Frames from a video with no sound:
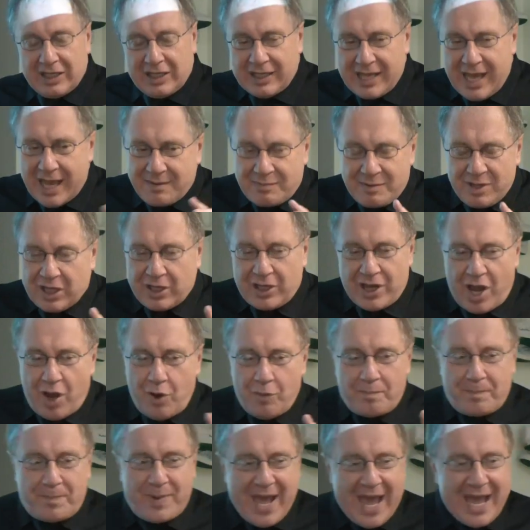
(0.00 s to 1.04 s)
let me
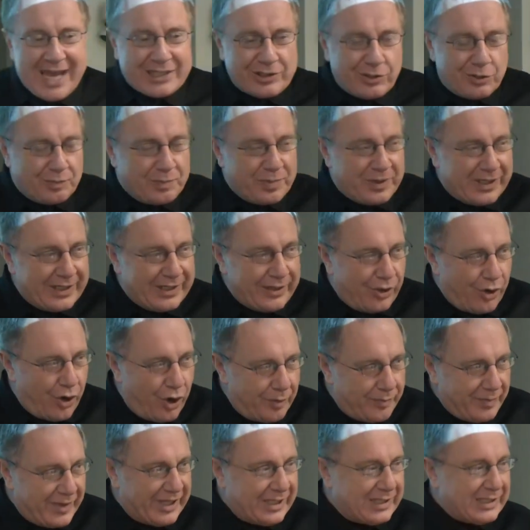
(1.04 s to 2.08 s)
go back to
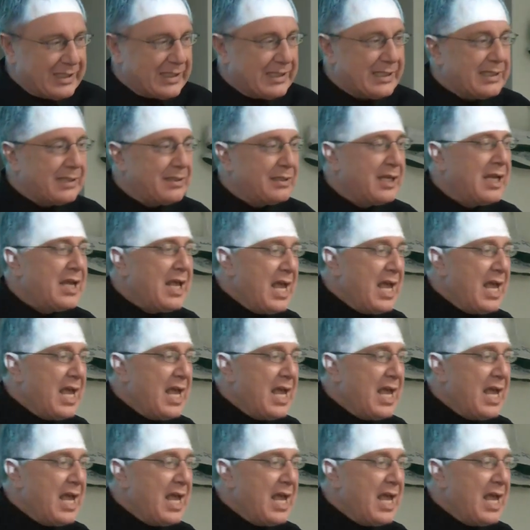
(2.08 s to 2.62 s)
polynomials.